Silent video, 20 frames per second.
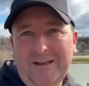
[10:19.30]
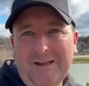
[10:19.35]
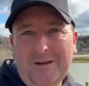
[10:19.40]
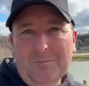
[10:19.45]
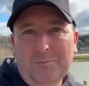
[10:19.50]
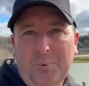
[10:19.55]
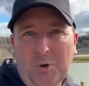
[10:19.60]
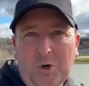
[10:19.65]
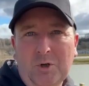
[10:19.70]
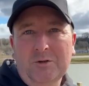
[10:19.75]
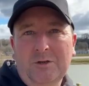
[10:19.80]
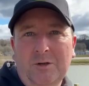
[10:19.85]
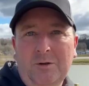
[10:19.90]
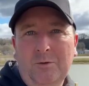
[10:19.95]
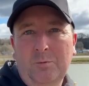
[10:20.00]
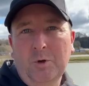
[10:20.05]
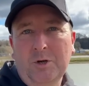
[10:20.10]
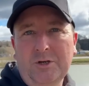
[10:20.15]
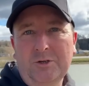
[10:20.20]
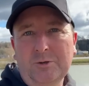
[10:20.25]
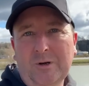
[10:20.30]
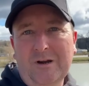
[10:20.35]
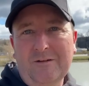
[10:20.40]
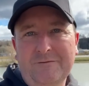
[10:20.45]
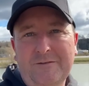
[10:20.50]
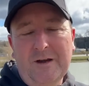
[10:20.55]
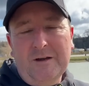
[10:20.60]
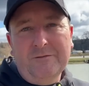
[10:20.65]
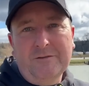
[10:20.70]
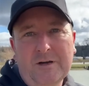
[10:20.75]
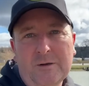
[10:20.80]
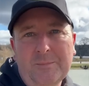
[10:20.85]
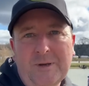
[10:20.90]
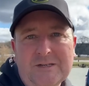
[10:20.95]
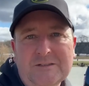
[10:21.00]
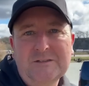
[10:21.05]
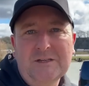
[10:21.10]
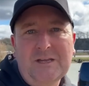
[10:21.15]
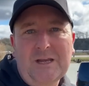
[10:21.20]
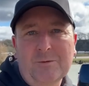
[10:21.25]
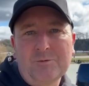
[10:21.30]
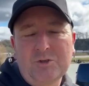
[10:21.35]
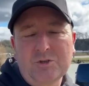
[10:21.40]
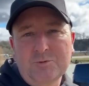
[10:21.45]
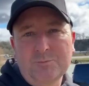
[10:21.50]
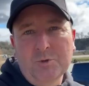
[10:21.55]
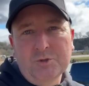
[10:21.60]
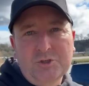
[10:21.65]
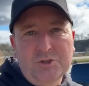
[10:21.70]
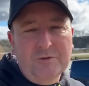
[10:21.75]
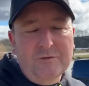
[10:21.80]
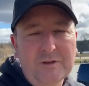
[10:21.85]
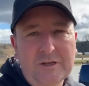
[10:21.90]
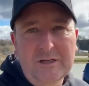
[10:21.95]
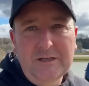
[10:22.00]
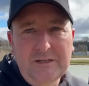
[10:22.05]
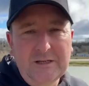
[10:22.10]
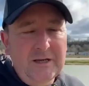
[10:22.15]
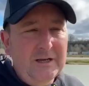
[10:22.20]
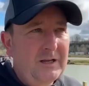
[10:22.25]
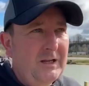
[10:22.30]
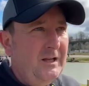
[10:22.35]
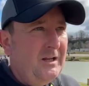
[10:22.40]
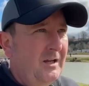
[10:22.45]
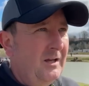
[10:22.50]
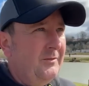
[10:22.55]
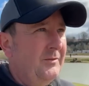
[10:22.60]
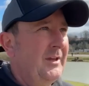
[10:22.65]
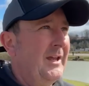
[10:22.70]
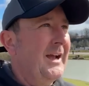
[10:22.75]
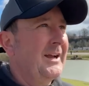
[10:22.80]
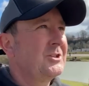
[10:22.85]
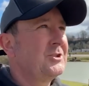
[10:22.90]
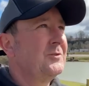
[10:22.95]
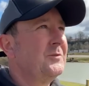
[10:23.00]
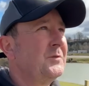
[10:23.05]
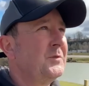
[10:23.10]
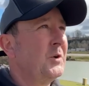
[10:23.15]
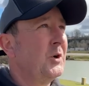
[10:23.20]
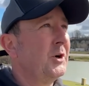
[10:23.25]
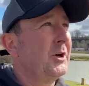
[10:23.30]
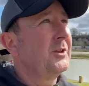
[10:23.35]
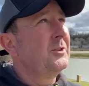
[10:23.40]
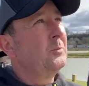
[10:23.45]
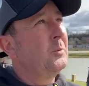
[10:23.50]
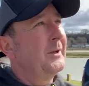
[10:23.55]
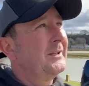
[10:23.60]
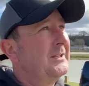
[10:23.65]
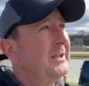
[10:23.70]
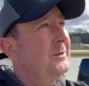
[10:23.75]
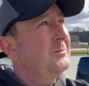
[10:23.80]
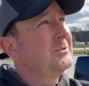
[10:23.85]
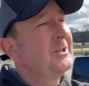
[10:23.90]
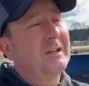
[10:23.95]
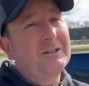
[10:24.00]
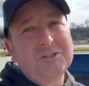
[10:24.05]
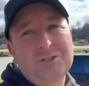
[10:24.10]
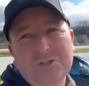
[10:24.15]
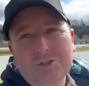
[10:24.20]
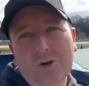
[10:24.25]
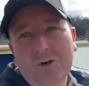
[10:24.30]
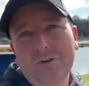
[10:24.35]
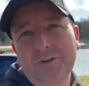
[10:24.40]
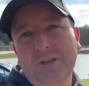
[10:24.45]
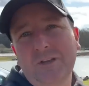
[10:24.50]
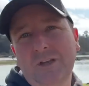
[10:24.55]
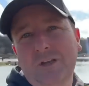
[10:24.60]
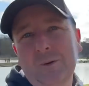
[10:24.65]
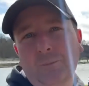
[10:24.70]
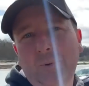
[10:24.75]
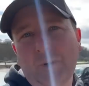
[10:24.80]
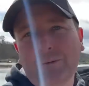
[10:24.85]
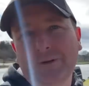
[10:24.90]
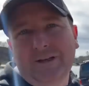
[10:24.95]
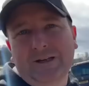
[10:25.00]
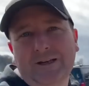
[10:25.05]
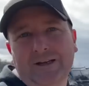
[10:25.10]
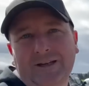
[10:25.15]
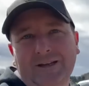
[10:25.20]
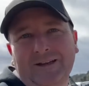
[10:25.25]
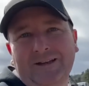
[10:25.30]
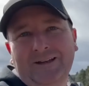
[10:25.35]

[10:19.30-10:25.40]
but we're gonna do our very very best to capture as much of the uh, of the action for you the wind keeps getting stronger you can probably hear